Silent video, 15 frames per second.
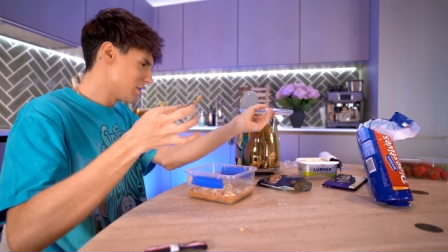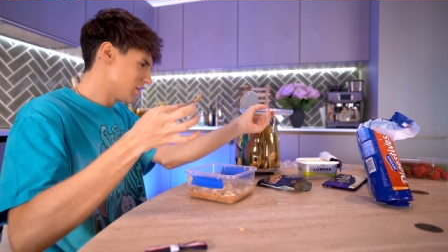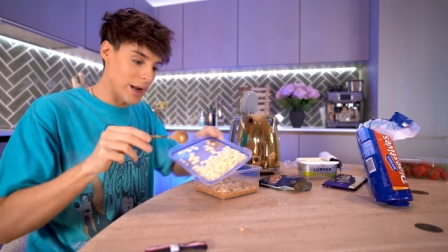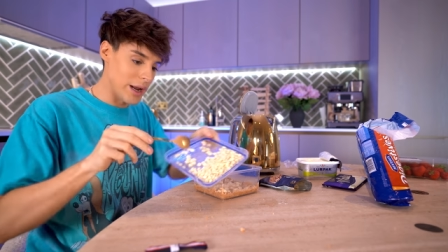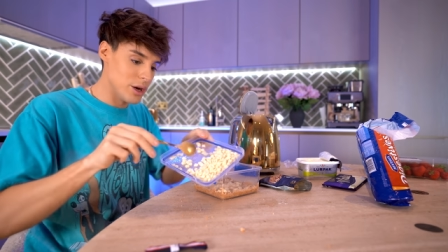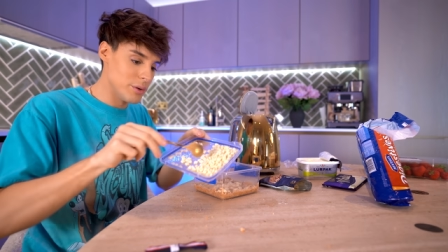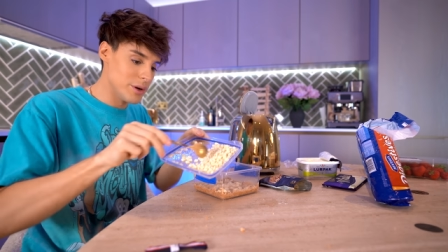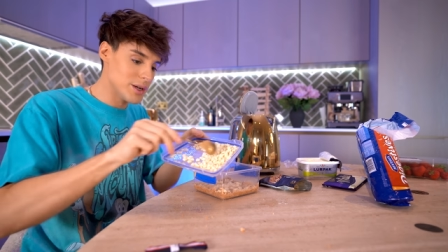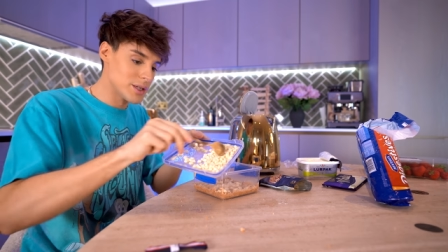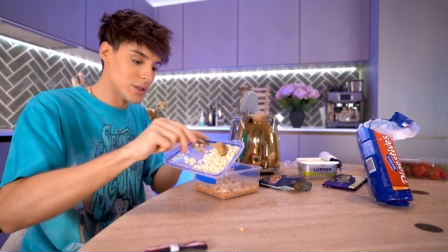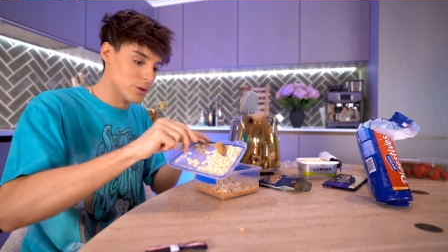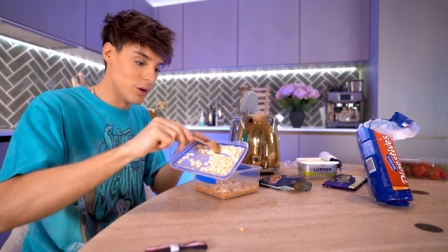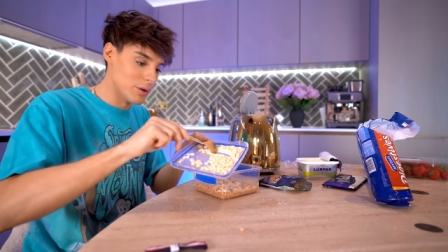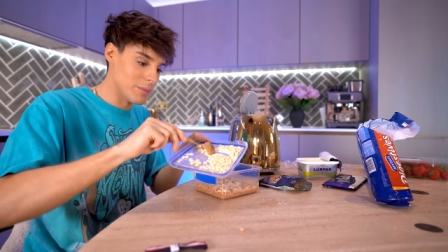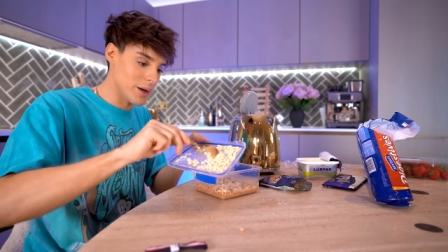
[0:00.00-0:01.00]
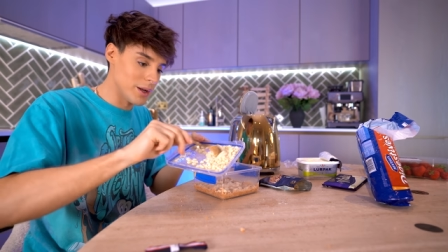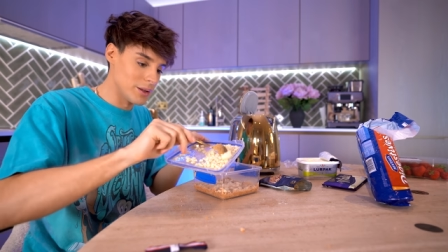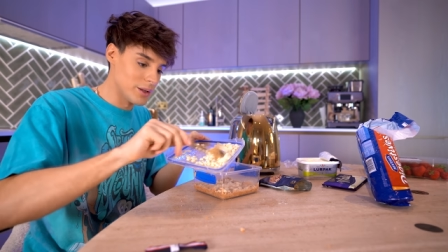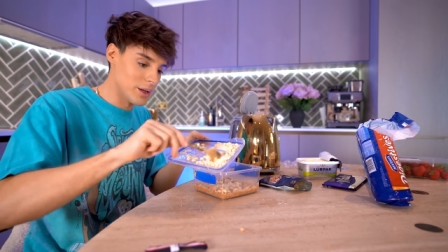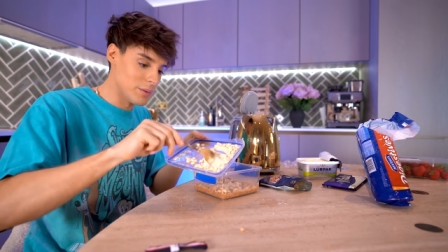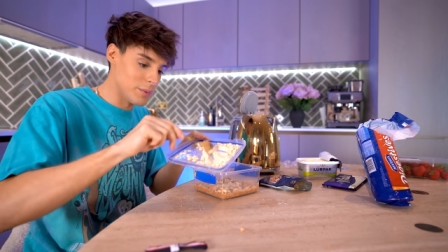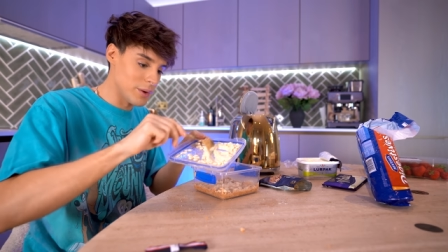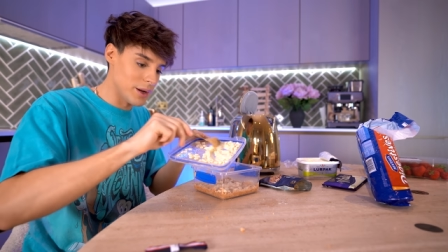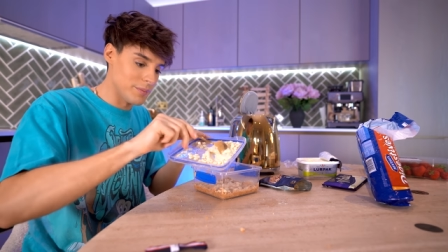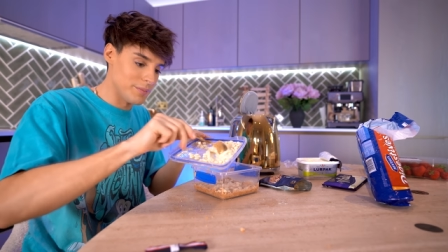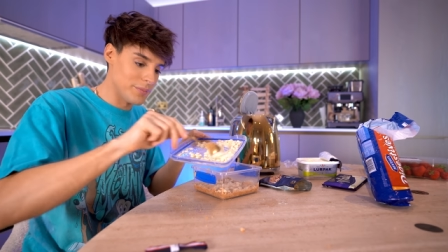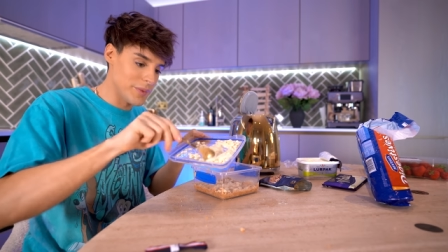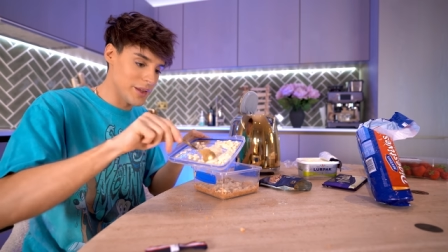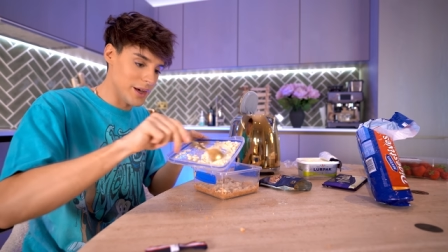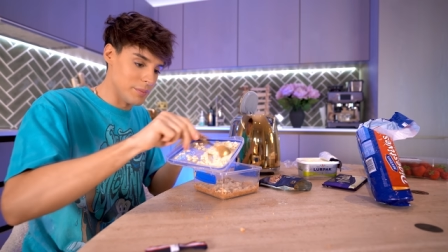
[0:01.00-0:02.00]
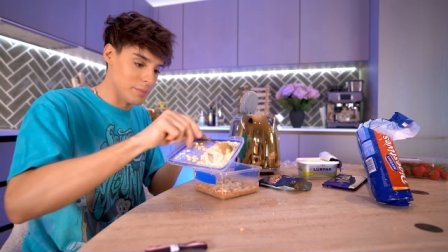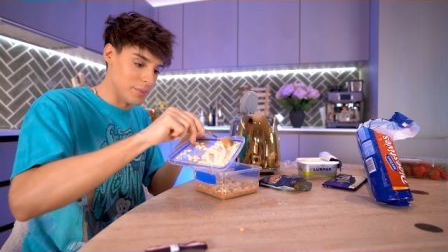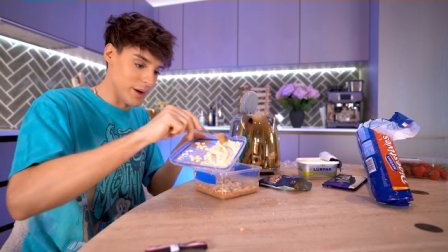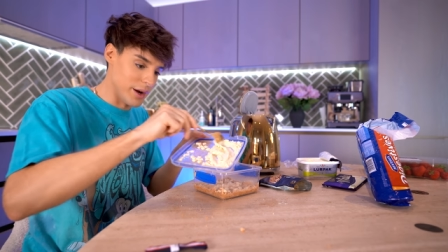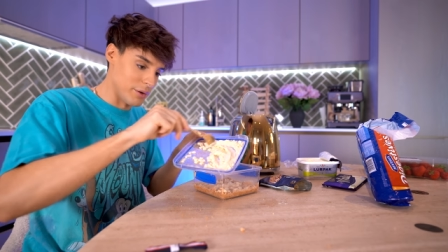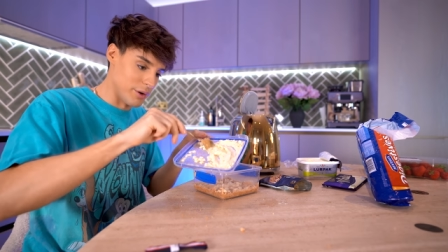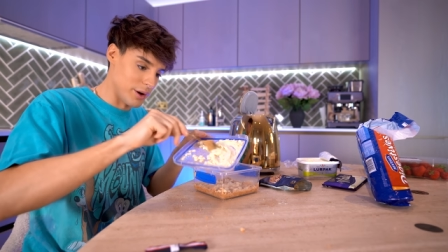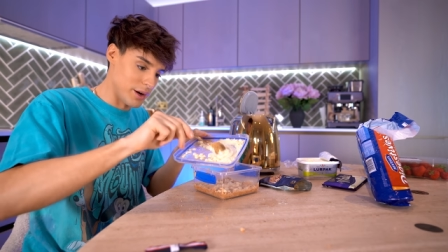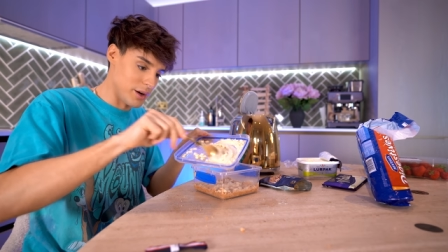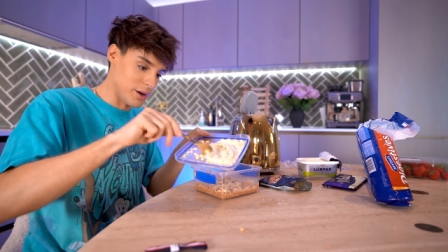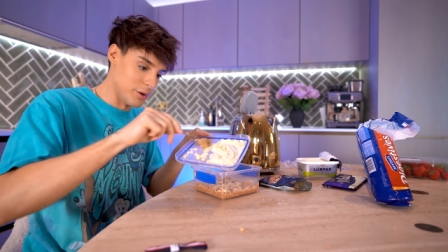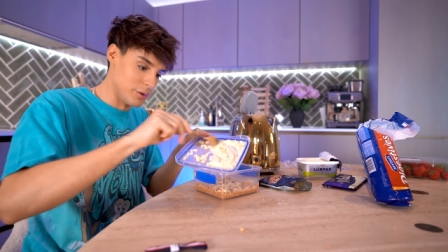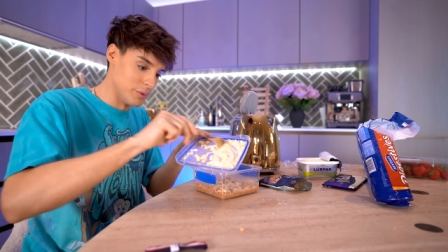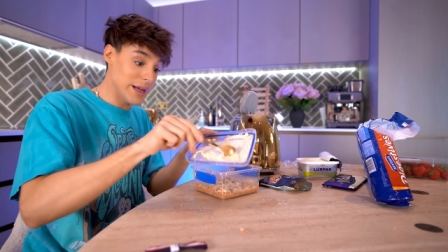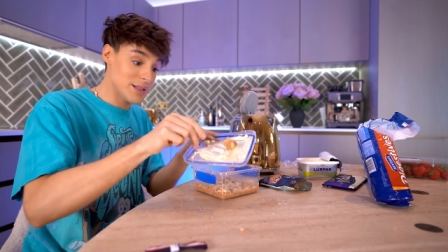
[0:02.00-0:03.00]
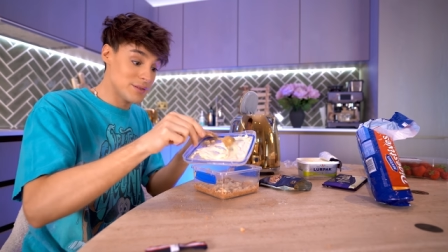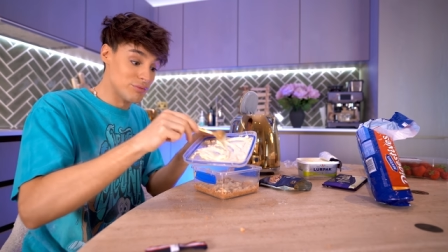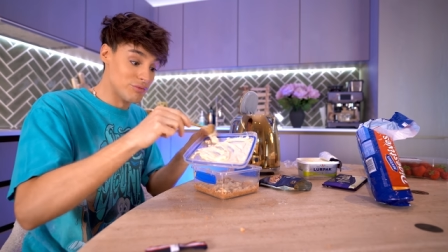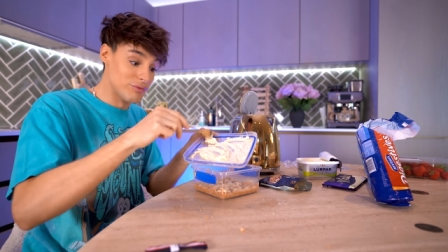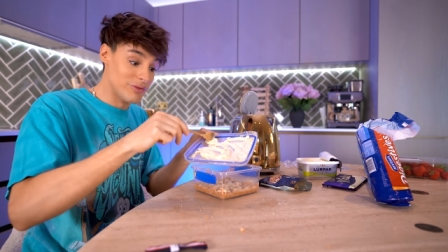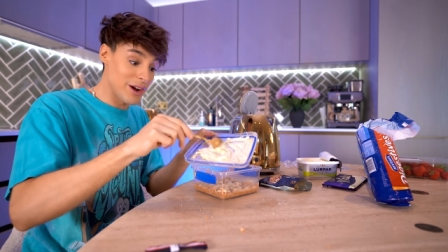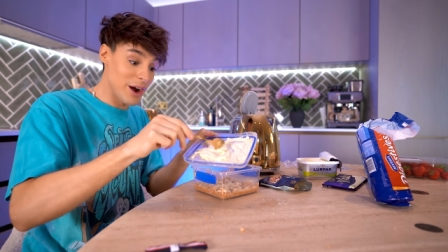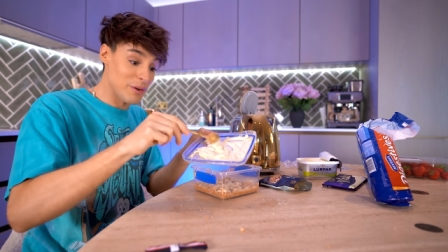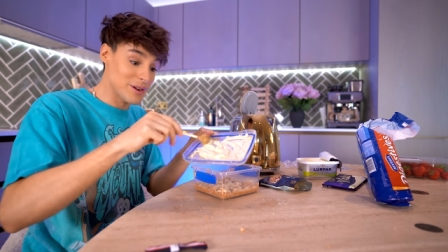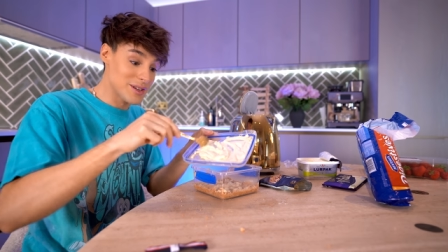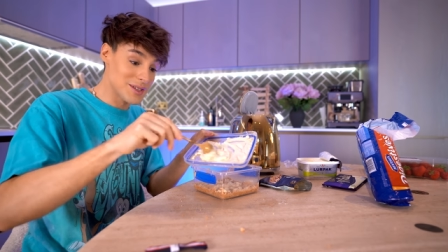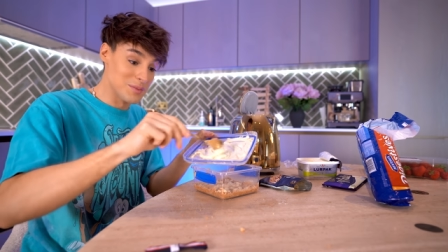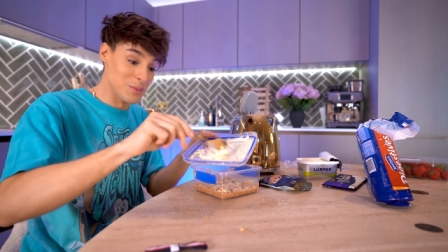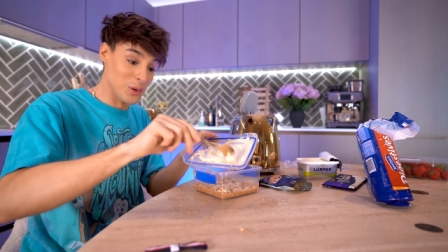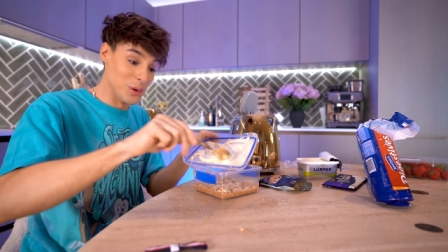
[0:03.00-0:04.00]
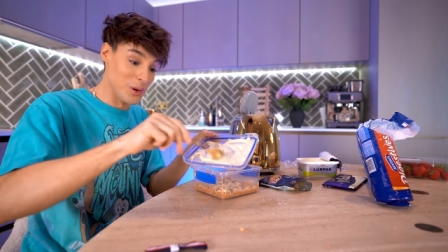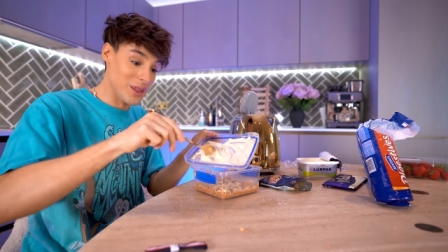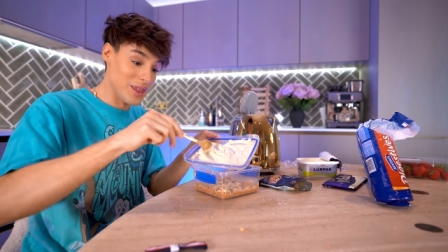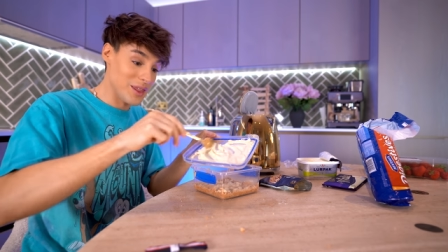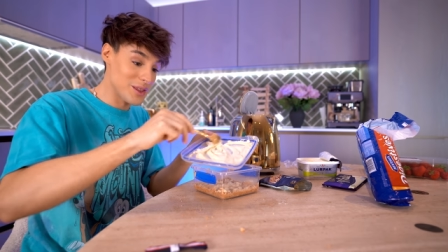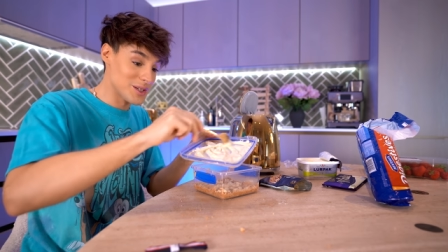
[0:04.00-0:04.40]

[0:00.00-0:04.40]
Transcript: I know it doesn't look melted, but yep, I already knew. It's very smooth.